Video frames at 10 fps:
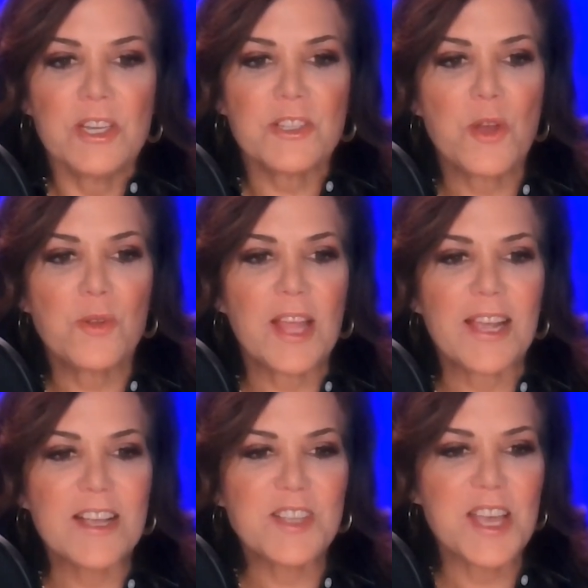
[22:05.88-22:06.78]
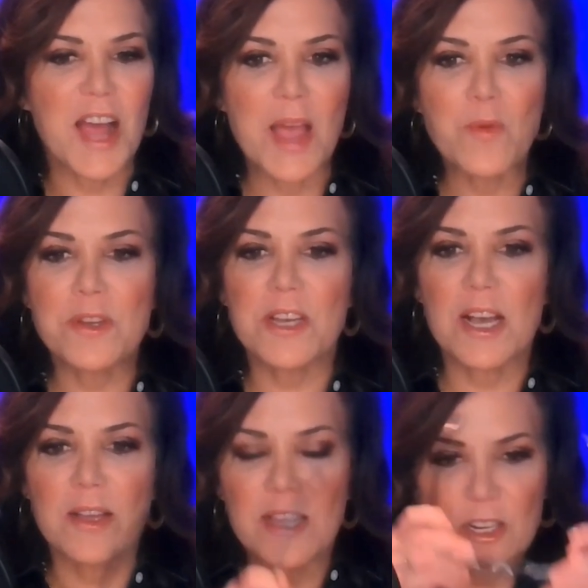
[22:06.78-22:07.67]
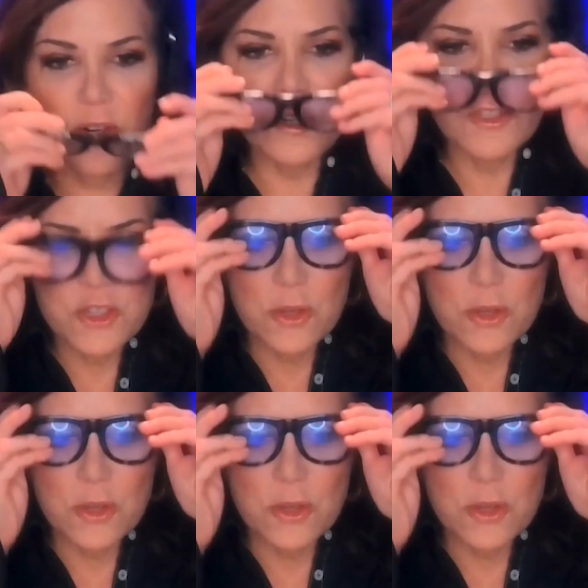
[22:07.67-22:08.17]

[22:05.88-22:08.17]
So, like I said, I would encourage